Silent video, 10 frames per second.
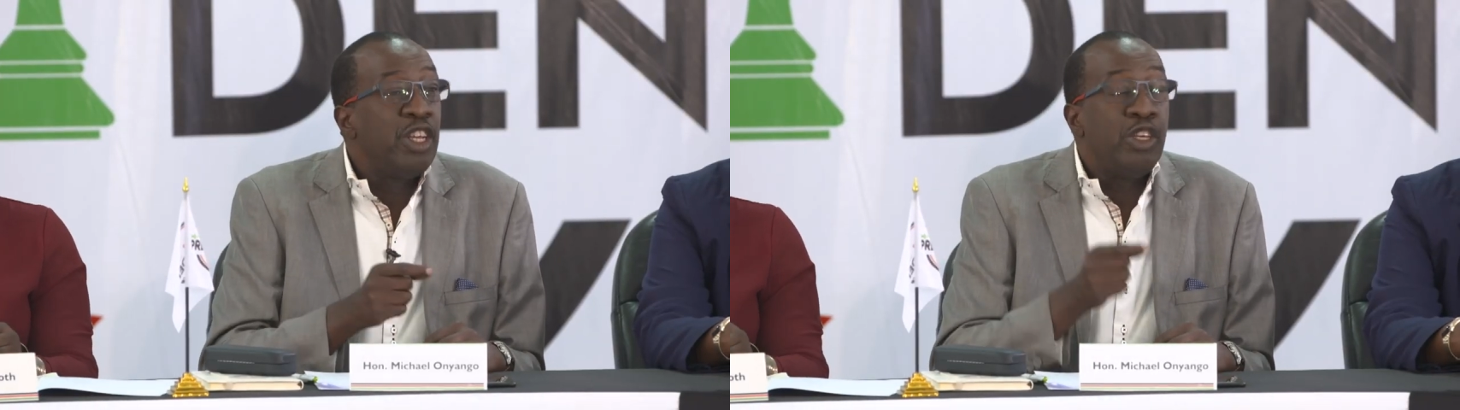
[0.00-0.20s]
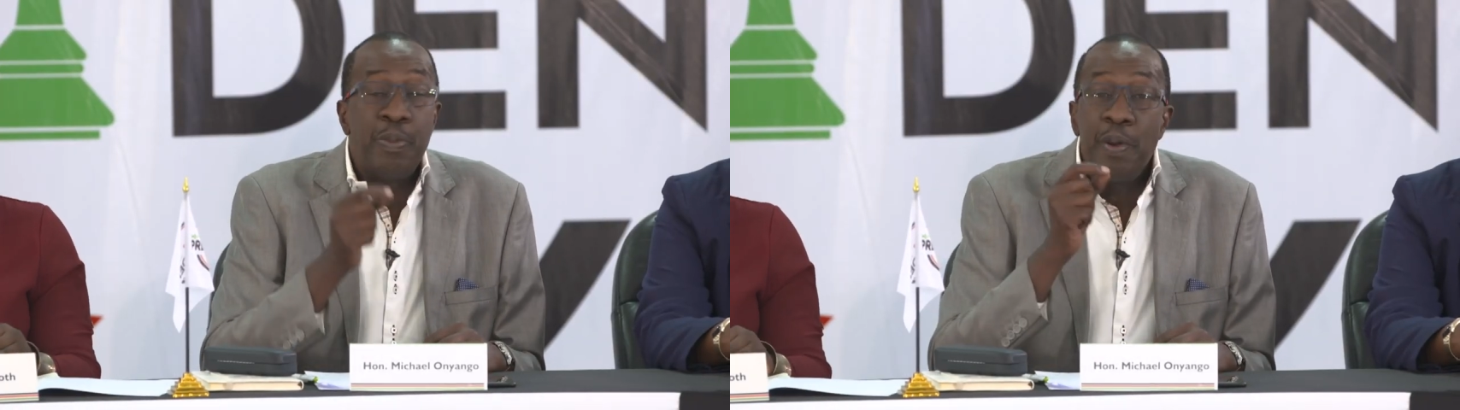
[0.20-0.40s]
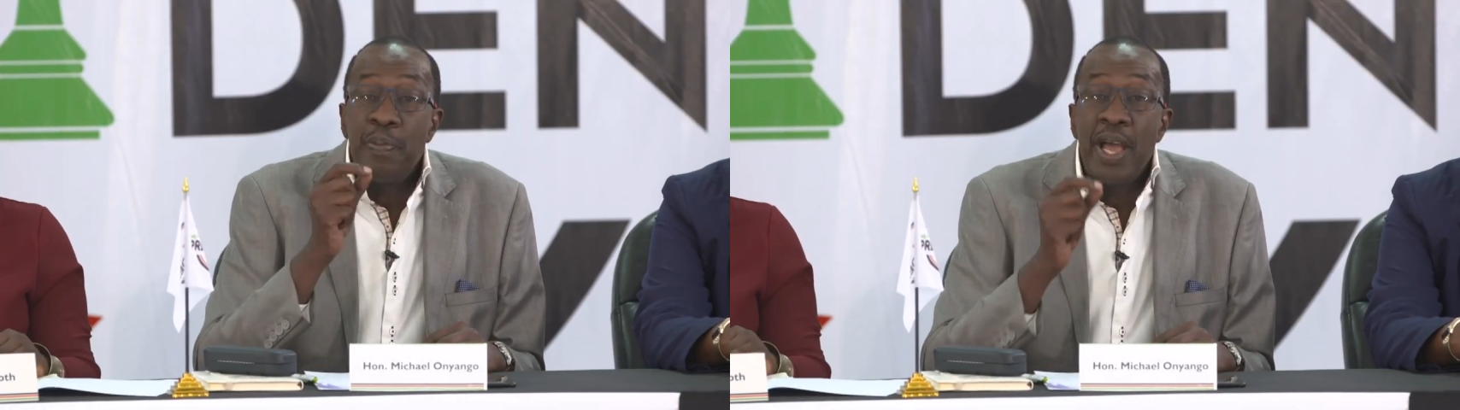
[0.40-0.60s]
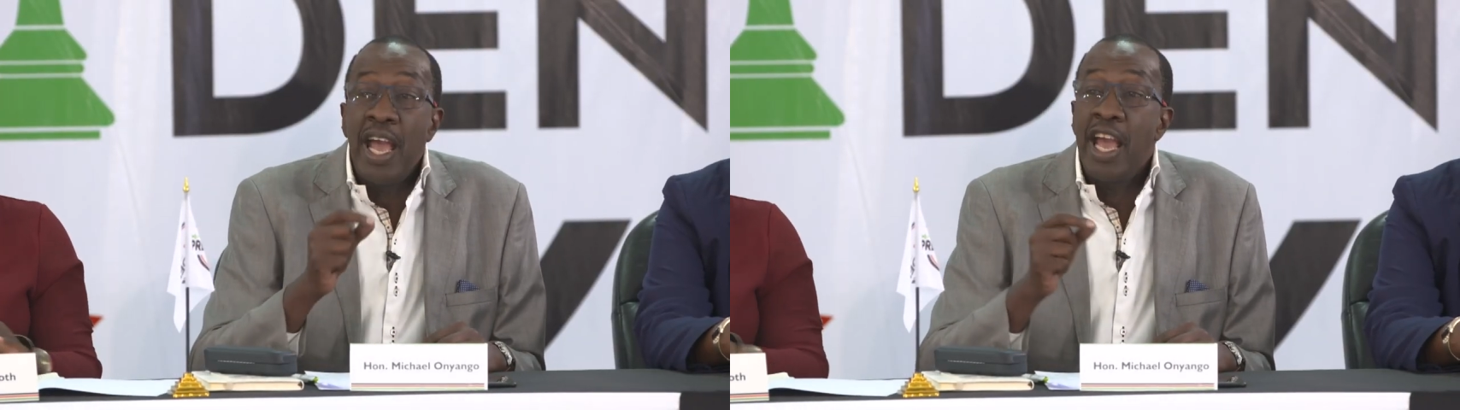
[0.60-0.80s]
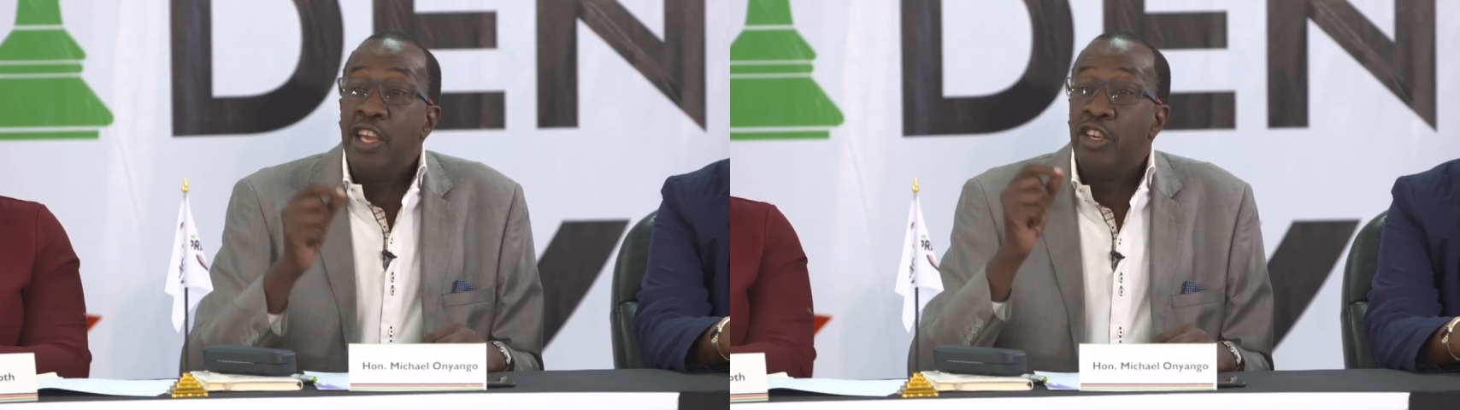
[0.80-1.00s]
you
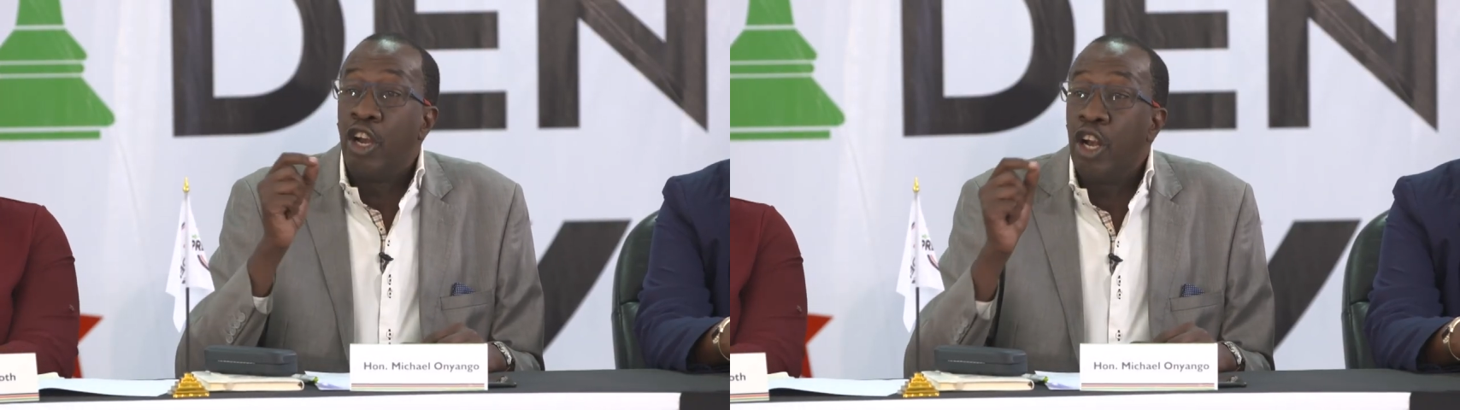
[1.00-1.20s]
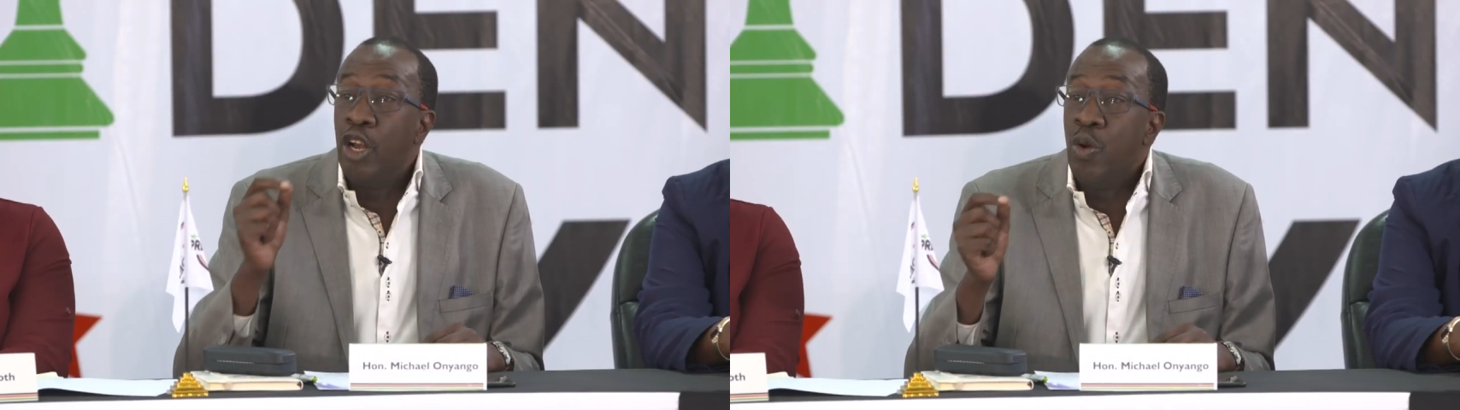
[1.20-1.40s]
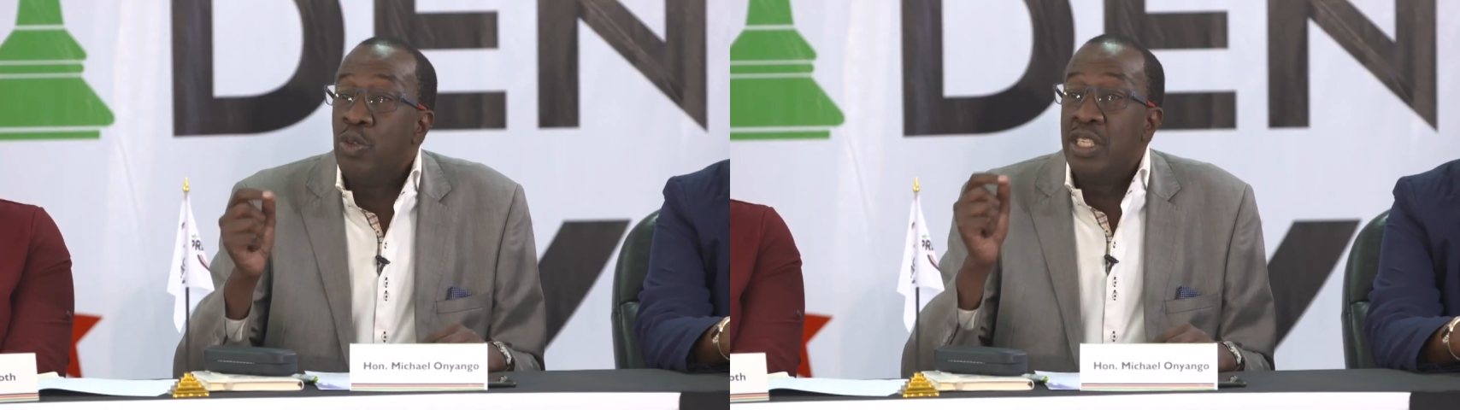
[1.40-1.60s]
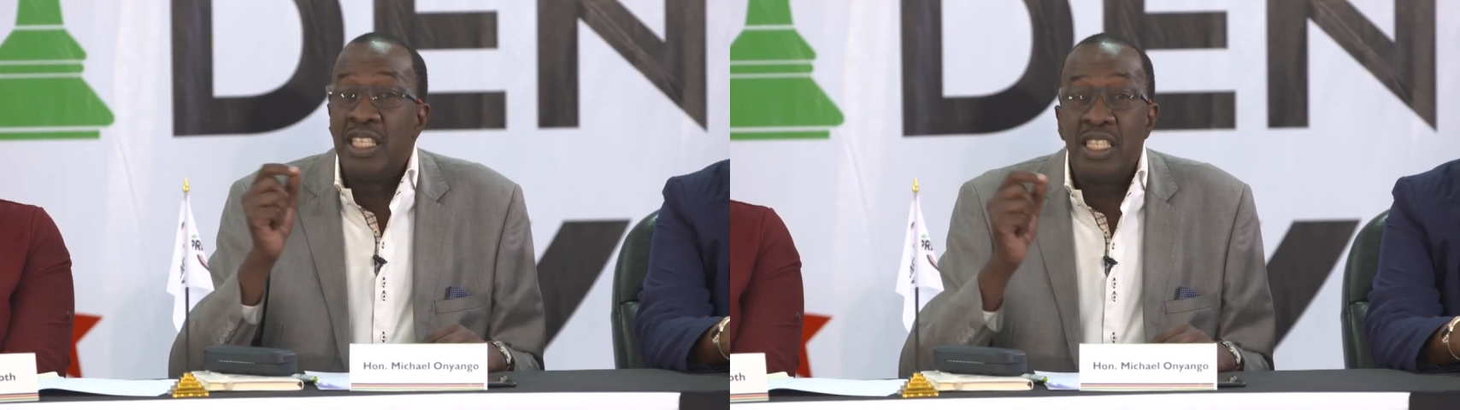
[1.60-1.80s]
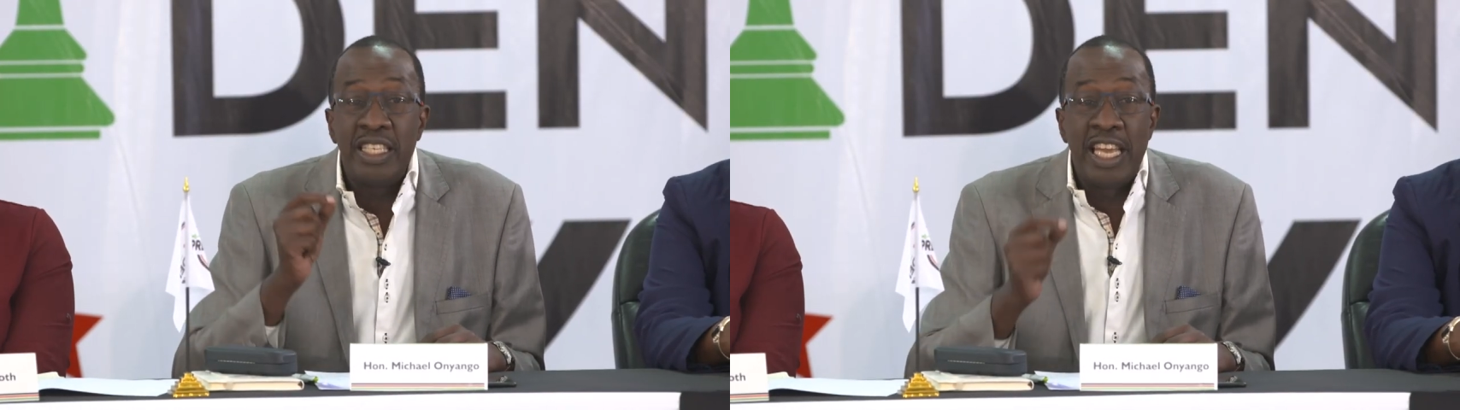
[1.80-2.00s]
prepare your closing
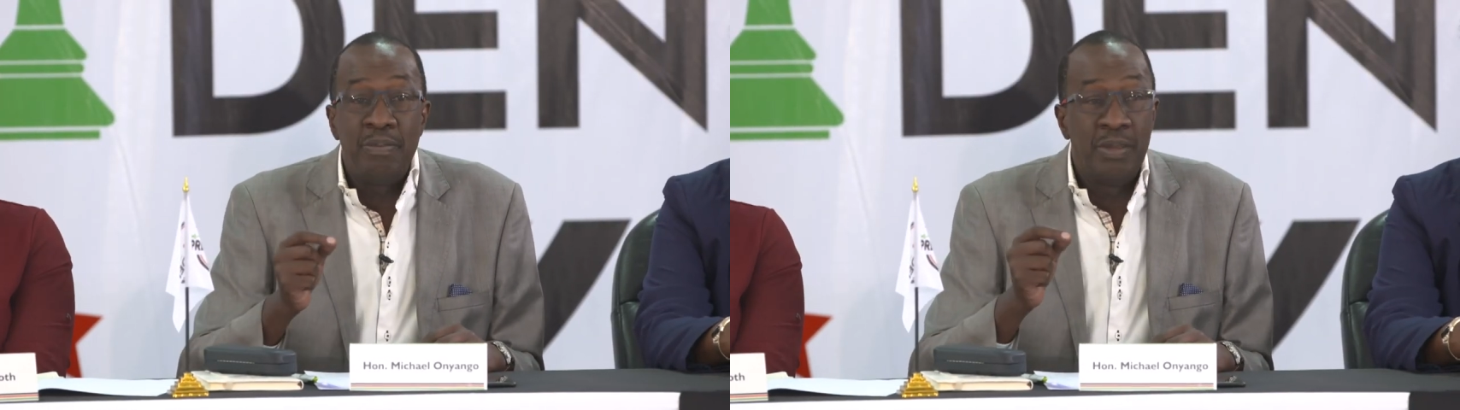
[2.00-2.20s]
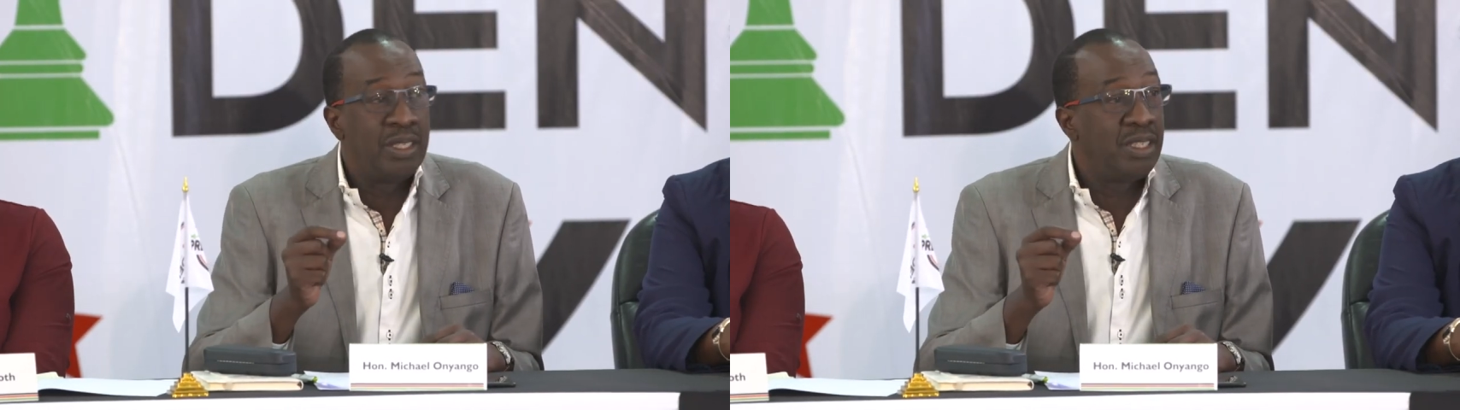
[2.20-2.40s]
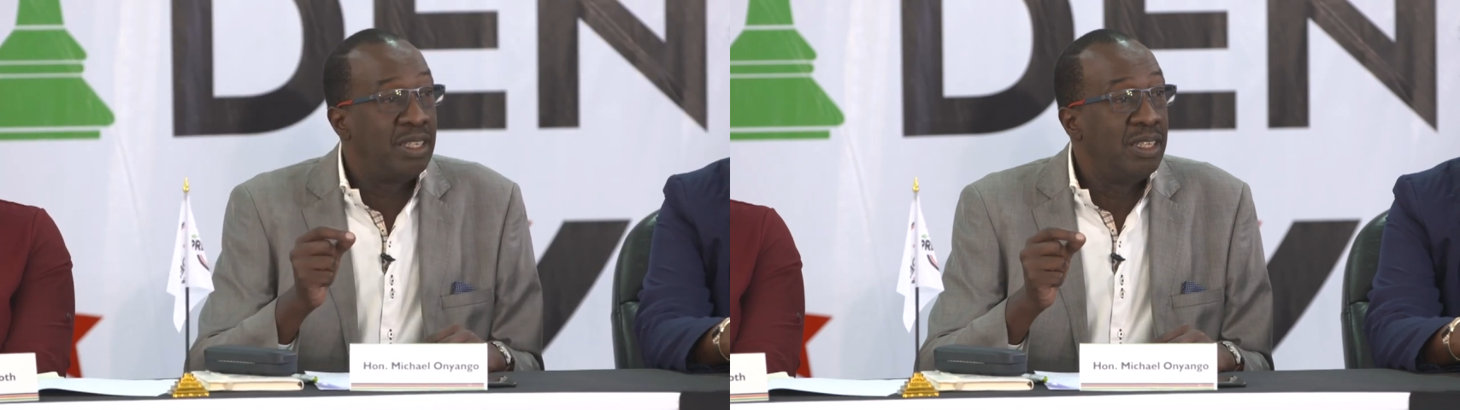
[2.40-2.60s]
statement,